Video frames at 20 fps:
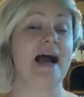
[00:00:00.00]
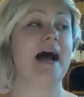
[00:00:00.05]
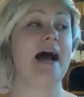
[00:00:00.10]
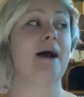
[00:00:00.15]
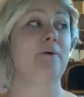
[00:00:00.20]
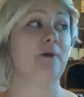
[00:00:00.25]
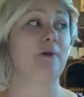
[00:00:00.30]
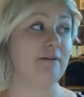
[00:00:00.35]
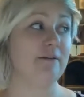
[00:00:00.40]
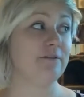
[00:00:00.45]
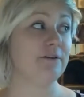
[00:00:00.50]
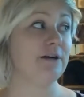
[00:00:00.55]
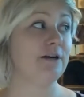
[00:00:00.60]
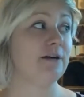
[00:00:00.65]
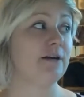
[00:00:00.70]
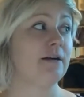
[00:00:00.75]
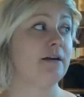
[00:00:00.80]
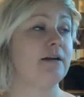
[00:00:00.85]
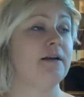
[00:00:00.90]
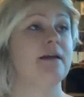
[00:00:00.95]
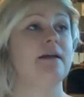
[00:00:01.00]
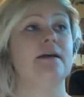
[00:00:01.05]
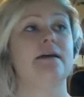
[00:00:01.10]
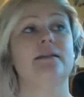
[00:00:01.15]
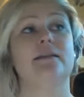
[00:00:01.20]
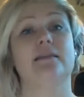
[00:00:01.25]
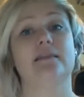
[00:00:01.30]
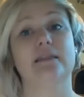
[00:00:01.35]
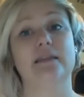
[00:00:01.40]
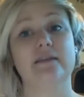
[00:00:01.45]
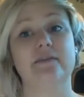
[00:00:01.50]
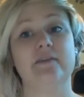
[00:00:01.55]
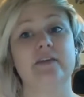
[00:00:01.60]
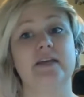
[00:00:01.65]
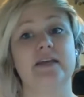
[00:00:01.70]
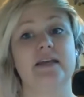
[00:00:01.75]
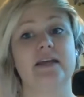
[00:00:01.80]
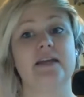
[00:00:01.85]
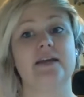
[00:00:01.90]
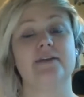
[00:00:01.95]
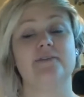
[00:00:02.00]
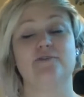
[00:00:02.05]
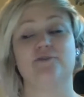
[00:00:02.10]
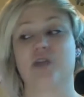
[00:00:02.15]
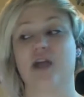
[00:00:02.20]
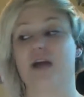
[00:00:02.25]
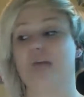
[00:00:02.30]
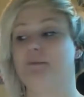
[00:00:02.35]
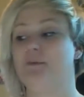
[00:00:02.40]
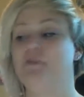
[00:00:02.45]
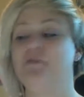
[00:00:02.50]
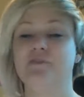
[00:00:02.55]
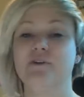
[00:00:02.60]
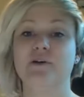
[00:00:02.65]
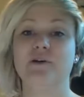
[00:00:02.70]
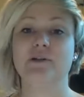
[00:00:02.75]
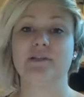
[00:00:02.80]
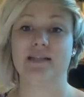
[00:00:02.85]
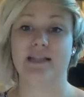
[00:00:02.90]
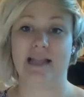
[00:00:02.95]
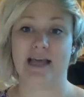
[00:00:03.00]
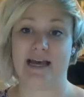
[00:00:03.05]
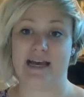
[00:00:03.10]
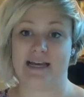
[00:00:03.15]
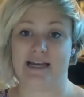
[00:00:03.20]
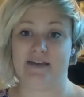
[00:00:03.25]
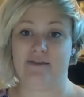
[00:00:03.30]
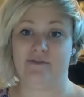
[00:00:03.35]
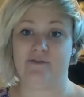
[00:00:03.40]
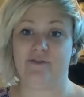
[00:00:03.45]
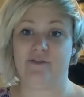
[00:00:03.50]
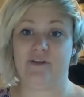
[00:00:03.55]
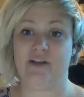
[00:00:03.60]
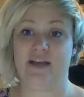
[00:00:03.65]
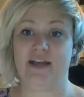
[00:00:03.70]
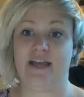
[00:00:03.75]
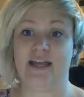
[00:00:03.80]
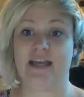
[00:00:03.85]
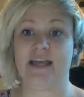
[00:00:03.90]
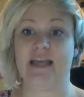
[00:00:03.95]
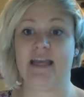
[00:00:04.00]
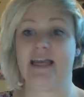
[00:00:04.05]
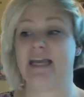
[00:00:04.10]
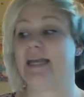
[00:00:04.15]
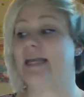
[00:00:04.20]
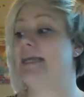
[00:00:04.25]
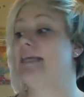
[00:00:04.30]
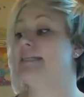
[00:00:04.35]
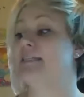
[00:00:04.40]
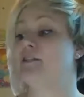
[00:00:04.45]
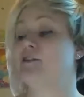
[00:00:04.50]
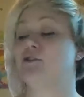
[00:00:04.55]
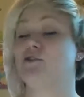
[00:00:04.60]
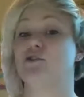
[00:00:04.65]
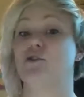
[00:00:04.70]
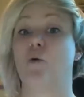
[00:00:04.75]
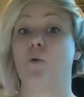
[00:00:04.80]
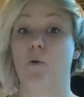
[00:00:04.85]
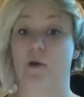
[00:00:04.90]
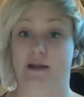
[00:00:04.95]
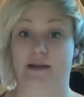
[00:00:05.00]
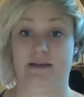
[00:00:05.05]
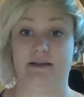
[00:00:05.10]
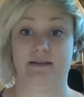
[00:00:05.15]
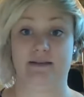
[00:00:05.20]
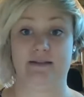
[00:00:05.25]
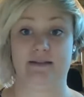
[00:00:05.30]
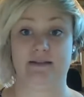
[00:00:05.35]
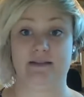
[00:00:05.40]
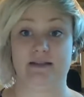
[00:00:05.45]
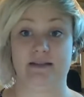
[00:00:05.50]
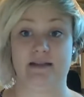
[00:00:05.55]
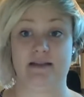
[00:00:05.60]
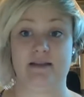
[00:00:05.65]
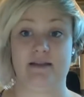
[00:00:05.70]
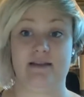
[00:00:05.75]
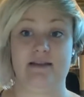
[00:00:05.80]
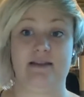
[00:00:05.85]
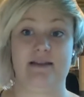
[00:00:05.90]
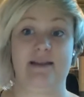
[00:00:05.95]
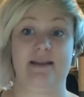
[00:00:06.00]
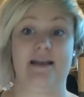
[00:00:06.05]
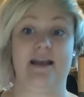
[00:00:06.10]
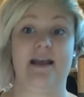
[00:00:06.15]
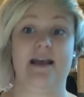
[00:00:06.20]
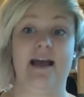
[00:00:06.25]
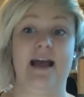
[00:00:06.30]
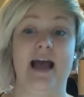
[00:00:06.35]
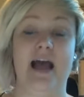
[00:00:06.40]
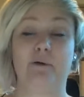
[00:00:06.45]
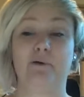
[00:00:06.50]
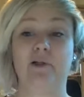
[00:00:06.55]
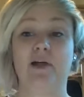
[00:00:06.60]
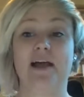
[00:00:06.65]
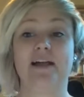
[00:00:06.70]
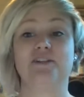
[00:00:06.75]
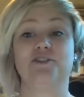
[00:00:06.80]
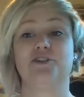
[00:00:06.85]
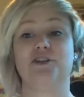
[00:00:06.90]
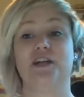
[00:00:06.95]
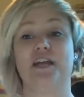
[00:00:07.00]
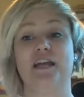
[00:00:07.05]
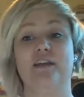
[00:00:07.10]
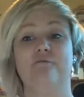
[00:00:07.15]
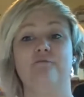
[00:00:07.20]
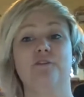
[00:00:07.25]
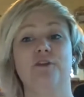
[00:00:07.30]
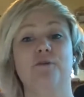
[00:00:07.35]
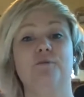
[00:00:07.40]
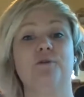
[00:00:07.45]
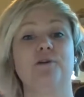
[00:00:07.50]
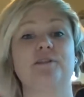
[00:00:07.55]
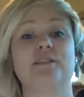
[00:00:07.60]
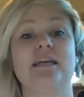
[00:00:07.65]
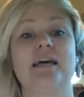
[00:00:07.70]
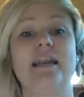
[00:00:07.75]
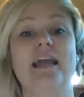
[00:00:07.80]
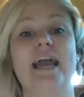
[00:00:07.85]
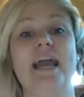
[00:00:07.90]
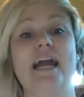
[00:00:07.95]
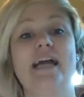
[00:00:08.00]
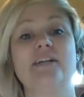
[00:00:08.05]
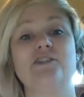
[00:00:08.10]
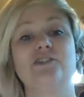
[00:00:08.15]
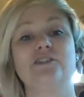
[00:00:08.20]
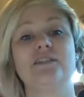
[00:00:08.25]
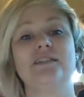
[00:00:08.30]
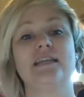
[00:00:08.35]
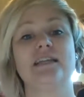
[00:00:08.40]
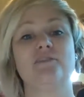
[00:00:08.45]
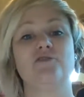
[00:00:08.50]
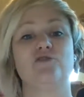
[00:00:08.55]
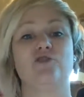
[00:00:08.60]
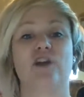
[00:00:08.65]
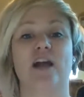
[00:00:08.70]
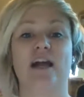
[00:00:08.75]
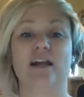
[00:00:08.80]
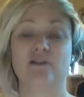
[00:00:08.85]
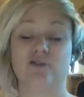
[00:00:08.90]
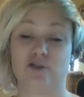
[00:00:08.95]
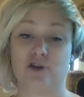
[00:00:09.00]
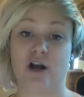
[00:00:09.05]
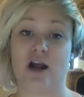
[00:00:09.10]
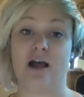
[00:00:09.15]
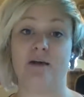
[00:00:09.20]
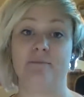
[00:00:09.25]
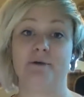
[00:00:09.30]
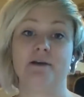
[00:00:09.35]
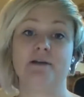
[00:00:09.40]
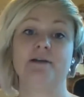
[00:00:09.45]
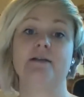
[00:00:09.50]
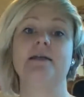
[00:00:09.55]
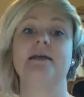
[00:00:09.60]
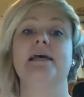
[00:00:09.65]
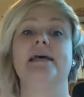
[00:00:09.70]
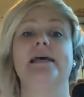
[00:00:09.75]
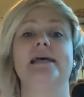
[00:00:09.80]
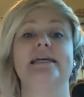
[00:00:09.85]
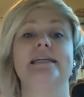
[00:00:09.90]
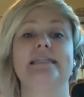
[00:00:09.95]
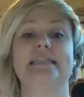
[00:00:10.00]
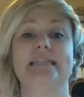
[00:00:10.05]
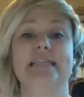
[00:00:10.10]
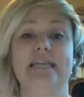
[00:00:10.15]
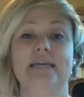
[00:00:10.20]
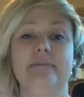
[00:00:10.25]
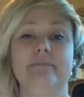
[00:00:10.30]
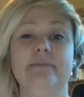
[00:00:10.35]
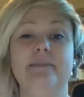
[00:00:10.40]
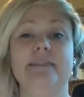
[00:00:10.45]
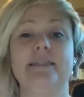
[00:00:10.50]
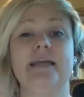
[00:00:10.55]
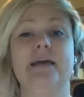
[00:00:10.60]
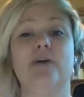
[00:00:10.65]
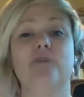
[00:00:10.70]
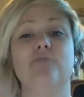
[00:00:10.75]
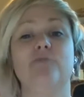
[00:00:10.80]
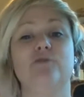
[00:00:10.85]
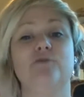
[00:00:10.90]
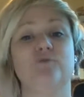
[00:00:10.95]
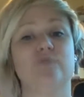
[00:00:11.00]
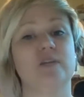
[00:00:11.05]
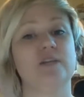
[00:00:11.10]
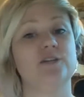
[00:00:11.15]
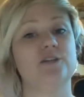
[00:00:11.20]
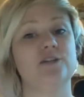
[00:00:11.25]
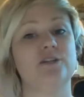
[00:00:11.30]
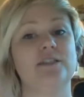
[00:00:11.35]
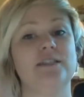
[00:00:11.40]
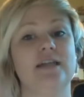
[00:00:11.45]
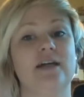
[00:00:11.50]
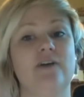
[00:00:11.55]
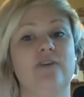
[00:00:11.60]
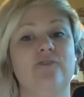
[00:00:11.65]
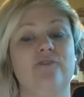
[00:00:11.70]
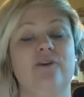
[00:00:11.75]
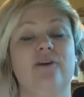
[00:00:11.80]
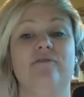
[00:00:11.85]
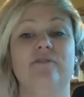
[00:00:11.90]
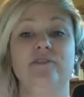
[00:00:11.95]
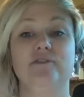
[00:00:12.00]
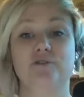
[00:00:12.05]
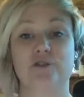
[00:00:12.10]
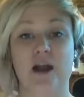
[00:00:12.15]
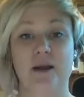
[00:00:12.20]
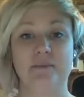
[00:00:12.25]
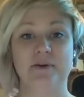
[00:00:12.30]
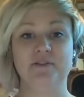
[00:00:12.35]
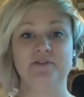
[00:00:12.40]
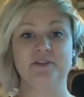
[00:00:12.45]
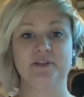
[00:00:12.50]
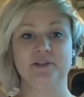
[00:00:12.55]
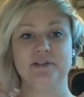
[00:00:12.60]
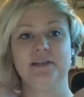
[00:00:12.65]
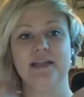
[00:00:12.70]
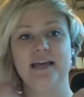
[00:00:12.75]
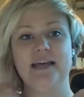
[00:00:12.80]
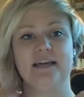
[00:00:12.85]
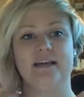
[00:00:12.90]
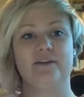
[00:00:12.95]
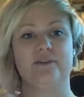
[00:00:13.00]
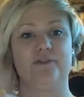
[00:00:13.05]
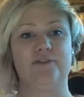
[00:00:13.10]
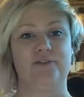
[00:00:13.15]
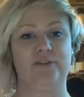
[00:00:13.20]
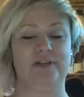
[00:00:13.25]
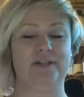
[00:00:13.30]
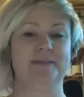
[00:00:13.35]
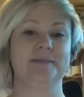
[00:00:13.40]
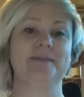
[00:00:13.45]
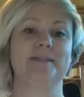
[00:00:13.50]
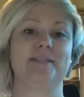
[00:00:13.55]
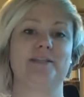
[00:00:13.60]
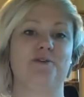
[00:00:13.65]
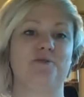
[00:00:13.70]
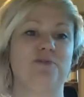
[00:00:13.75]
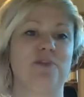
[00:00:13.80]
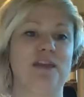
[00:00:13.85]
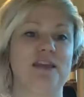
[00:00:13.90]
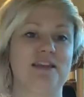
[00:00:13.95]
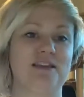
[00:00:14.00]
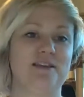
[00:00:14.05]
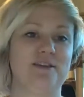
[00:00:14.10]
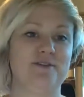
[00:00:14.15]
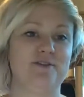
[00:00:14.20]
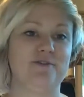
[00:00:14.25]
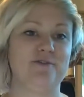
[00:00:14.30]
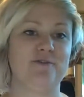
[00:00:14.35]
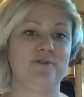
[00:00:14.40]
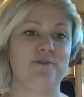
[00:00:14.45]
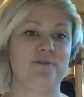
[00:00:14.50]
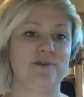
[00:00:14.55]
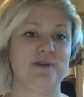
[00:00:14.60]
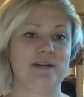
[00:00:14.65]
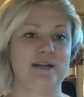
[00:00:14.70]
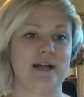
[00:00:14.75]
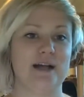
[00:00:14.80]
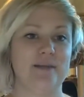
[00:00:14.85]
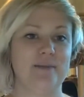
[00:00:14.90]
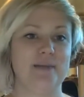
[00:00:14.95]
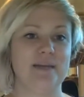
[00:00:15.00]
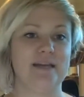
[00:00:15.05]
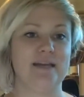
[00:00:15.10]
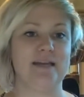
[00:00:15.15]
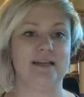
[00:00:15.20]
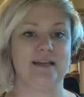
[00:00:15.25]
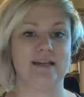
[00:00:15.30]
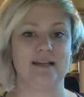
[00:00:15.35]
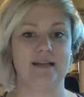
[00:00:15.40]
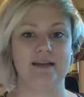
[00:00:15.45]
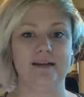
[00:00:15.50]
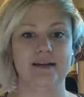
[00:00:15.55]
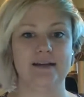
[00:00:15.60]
However, living a drama-filled life is a choice. I will educate viewers on actions that attract drama and tips to help you rid yourself of a drama-filled life. So thank you for coming.